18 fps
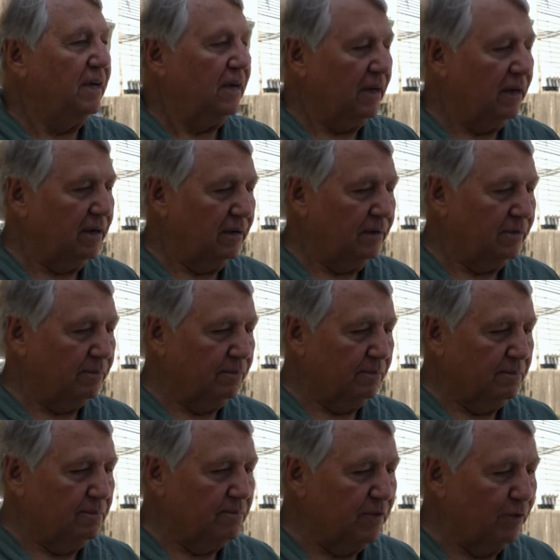
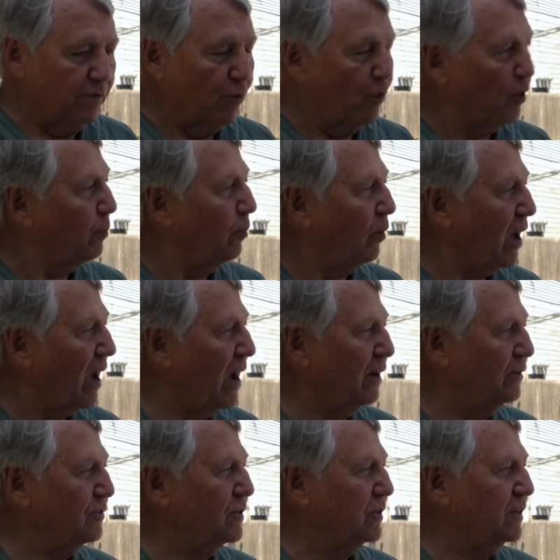affordable
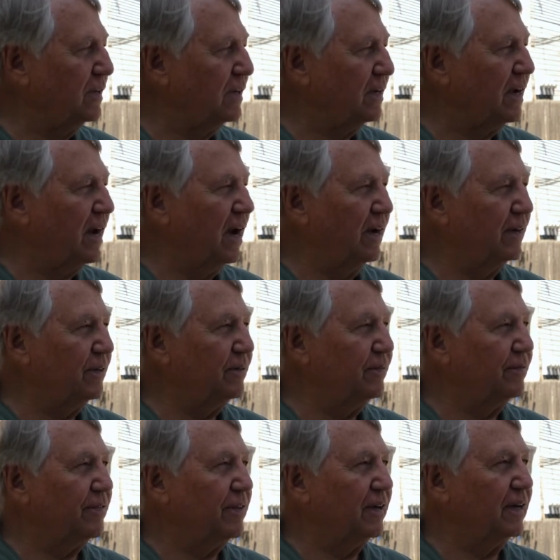housing kind
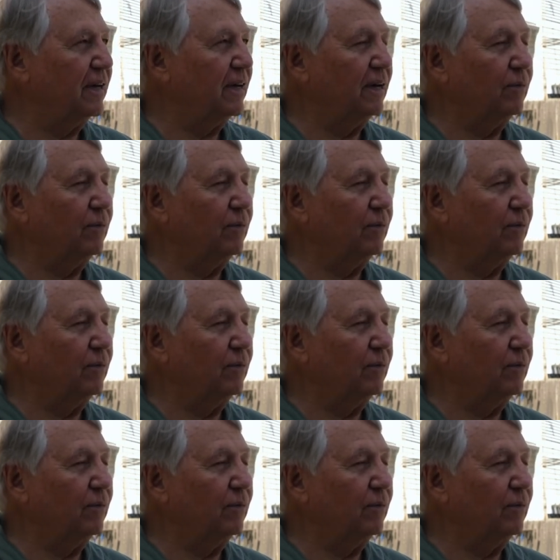of thing.